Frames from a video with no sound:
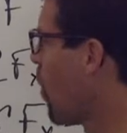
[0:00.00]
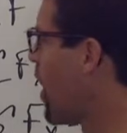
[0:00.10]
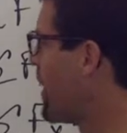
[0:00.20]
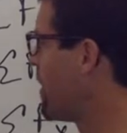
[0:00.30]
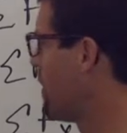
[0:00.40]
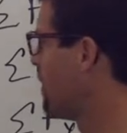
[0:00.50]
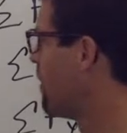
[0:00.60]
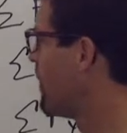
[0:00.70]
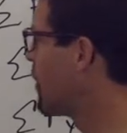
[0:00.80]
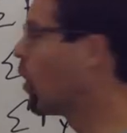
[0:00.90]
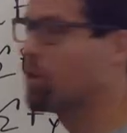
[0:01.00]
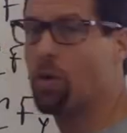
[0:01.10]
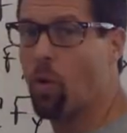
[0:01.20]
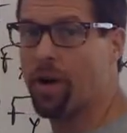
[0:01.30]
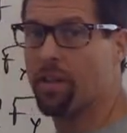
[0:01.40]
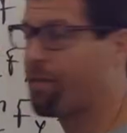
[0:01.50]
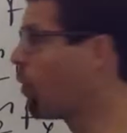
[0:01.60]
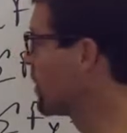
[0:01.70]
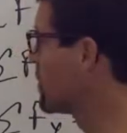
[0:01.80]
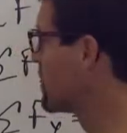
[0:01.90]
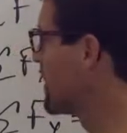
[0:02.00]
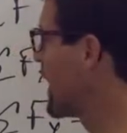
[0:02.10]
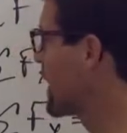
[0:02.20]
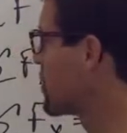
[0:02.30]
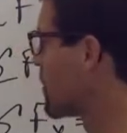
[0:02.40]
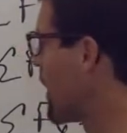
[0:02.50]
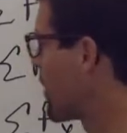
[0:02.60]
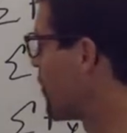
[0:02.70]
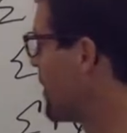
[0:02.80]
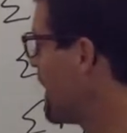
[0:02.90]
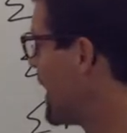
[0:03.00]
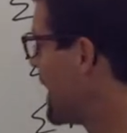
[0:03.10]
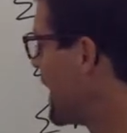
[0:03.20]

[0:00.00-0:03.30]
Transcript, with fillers: one, the only one of the forces in the x direction